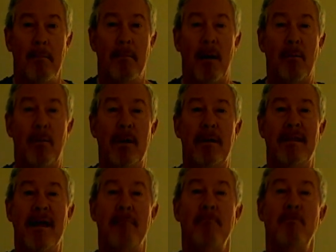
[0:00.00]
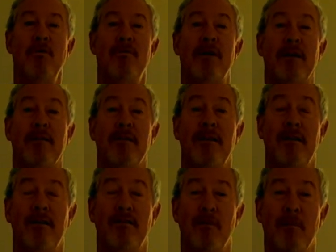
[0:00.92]
but we then move it
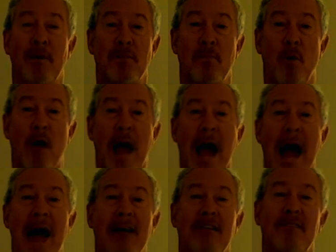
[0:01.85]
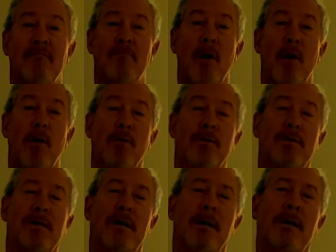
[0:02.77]
to a much more active
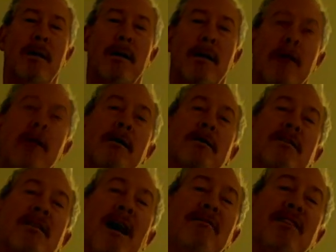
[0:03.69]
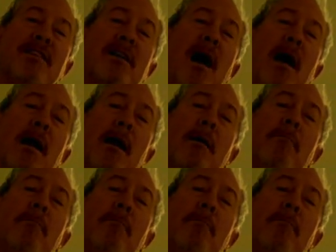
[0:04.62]
pose, Savasana,